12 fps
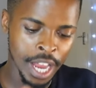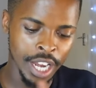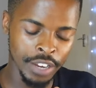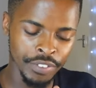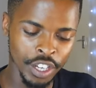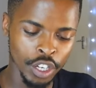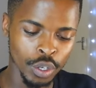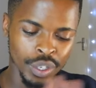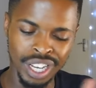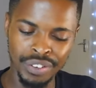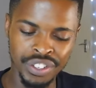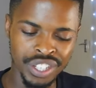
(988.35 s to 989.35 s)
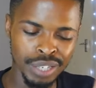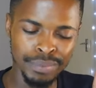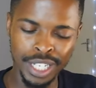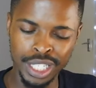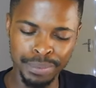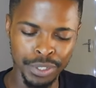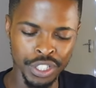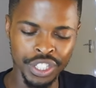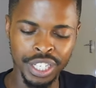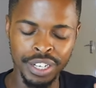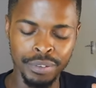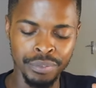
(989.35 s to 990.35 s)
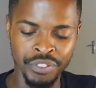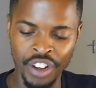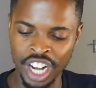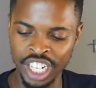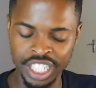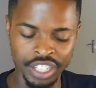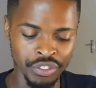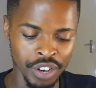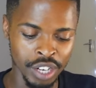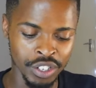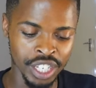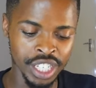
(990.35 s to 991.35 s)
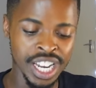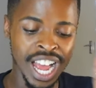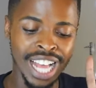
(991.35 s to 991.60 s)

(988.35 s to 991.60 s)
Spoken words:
Living alone, I've shared my experience and I've ranted around it.